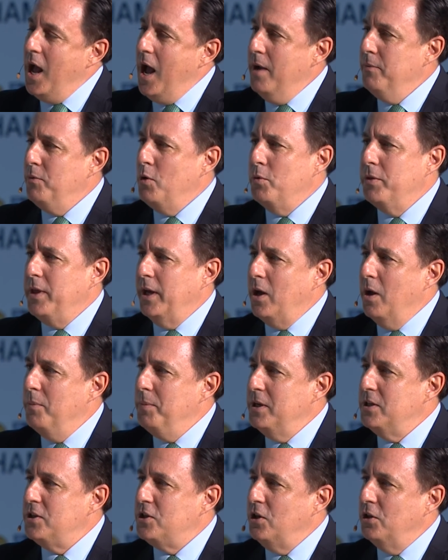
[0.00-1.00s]
I don't think I'll
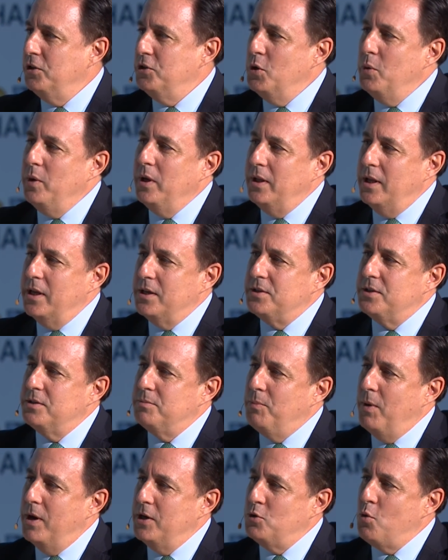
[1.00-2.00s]
be still doing
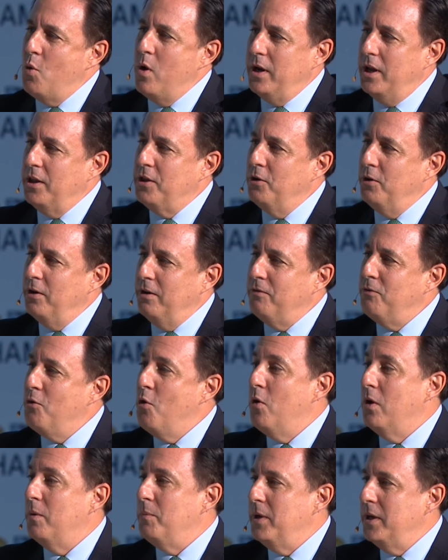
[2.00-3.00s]
this by
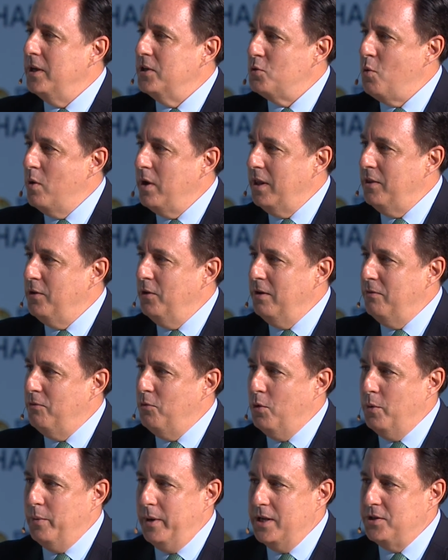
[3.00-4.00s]
2034, but in
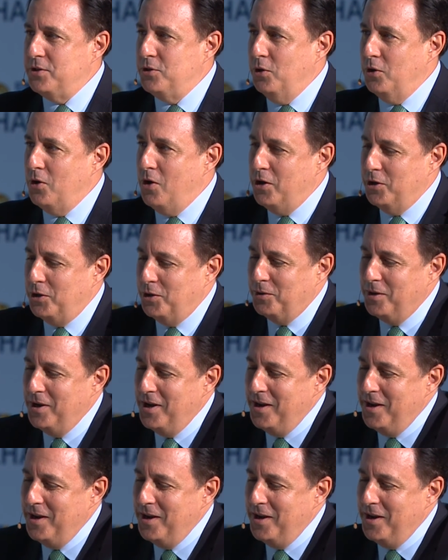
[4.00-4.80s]
2034, would I still call you